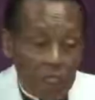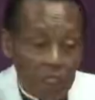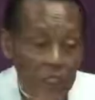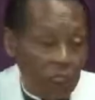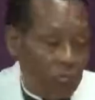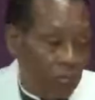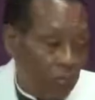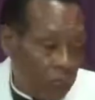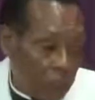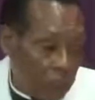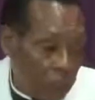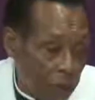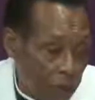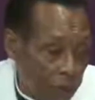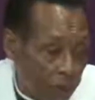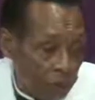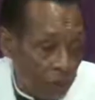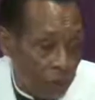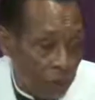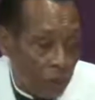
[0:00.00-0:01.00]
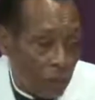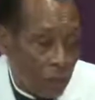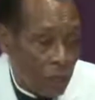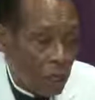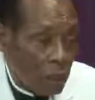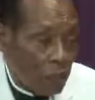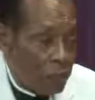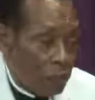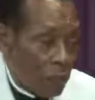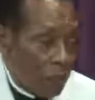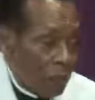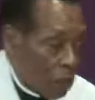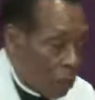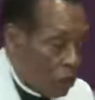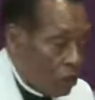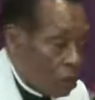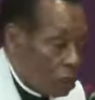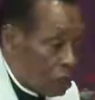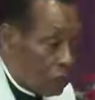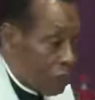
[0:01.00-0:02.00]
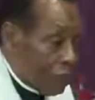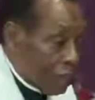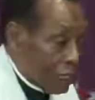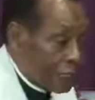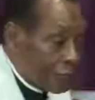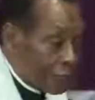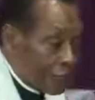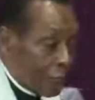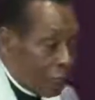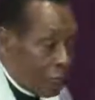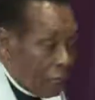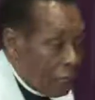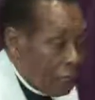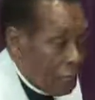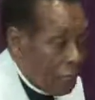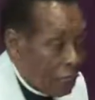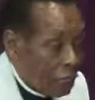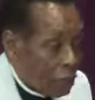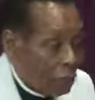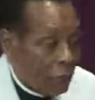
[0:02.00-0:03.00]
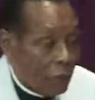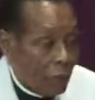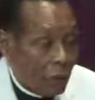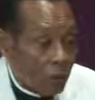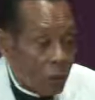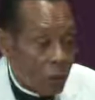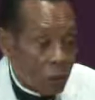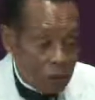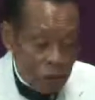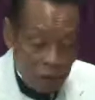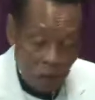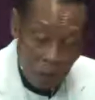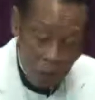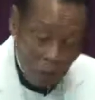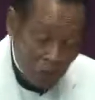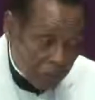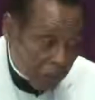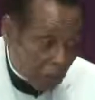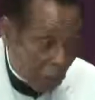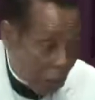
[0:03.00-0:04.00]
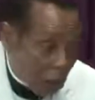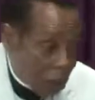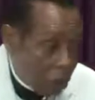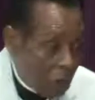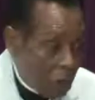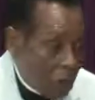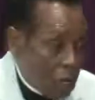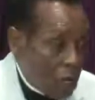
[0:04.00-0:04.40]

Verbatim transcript: this church people who got master and the people who got form four